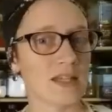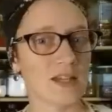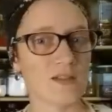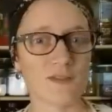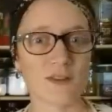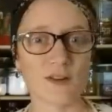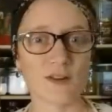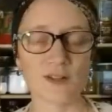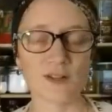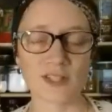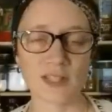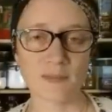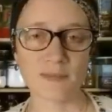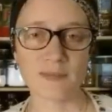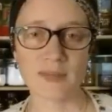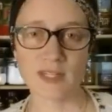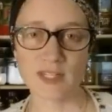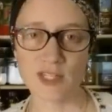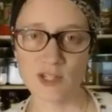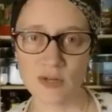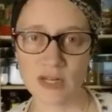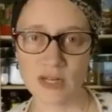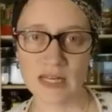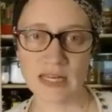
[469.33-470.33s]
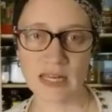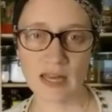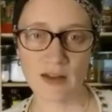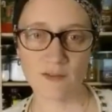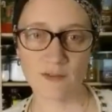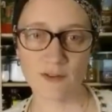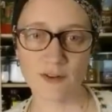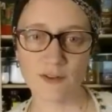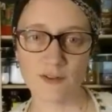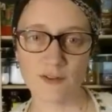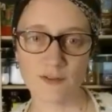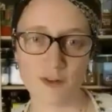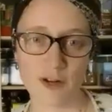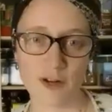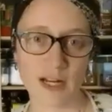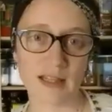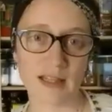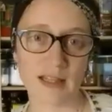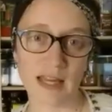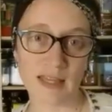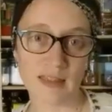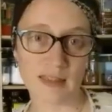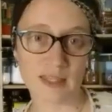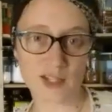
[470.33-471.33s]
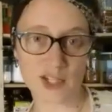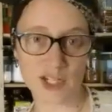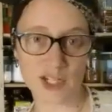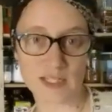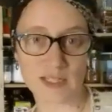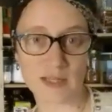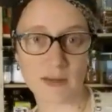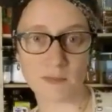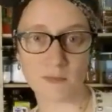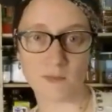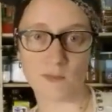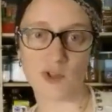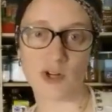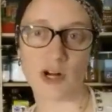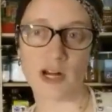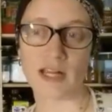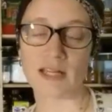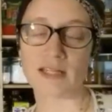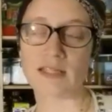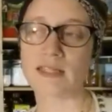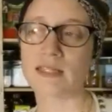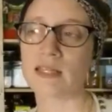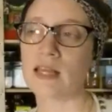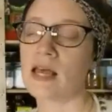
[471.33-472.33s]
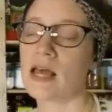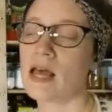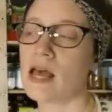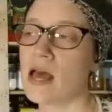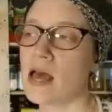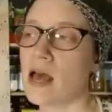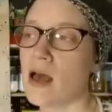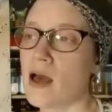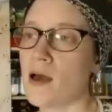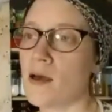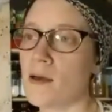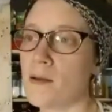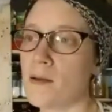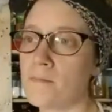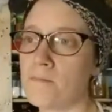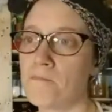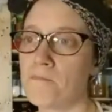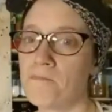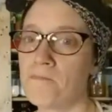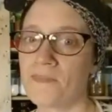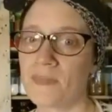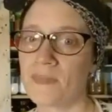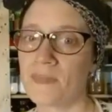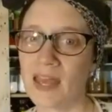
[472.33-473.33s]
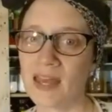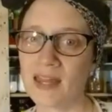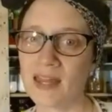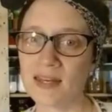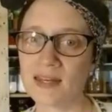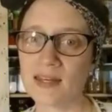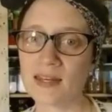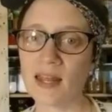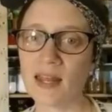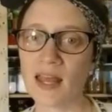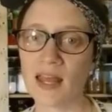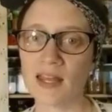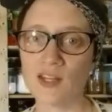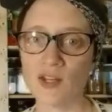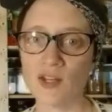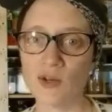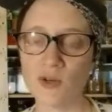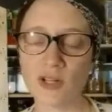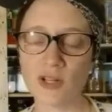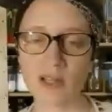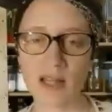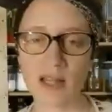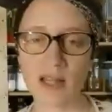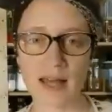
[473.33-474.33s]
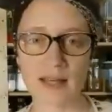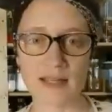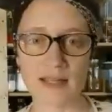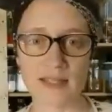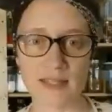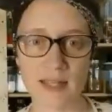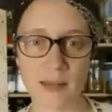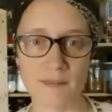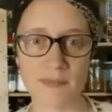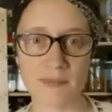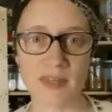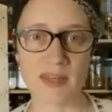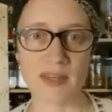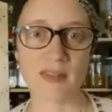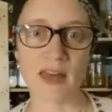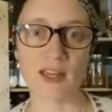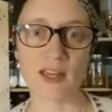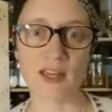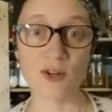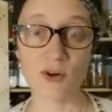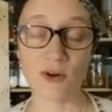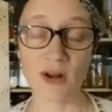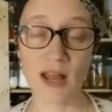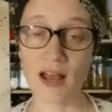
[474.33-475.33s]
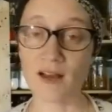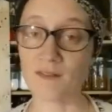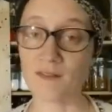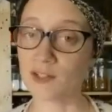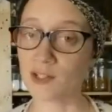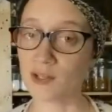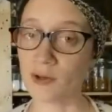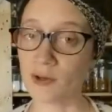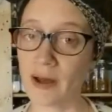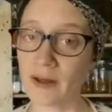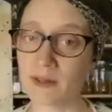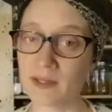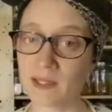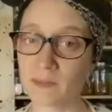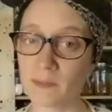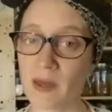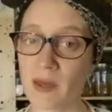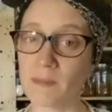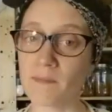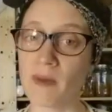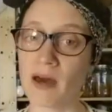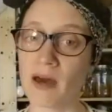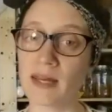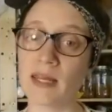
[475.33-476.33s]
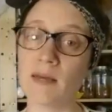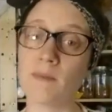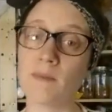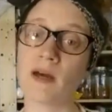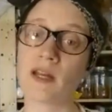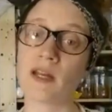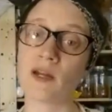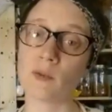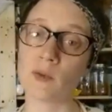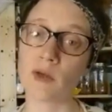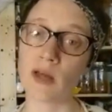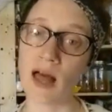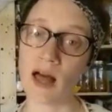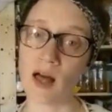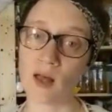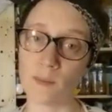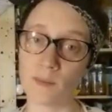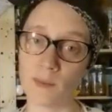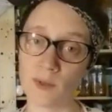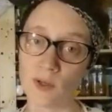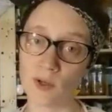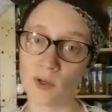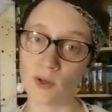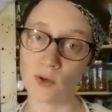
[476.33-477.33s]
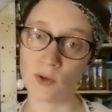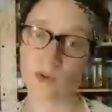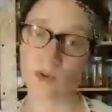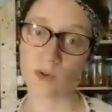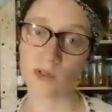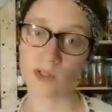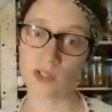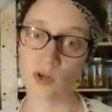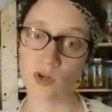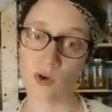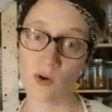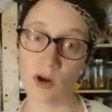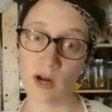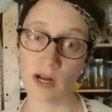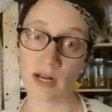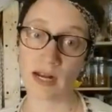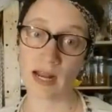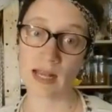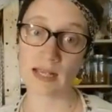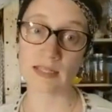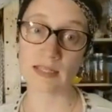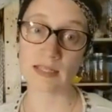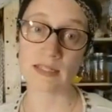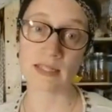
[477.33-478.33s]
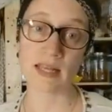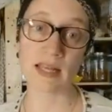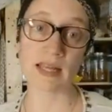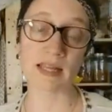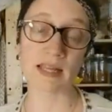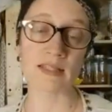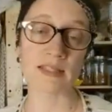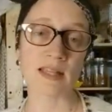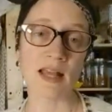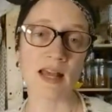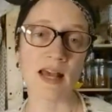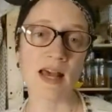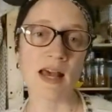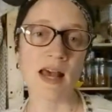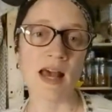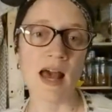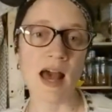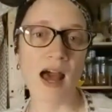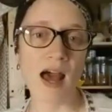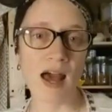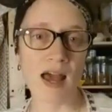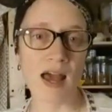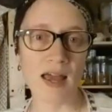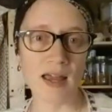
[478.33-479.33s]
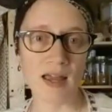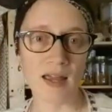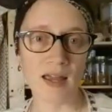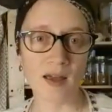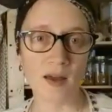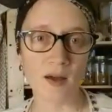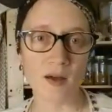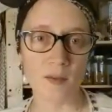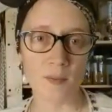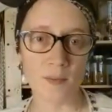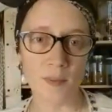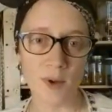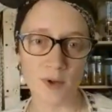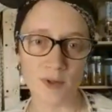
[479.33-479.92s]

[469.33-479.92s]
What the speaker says: See if there's something you can get for free, like the Cheez-It trays. And utilize something that you don't have to go out and spend money, but it will help you to organize things. I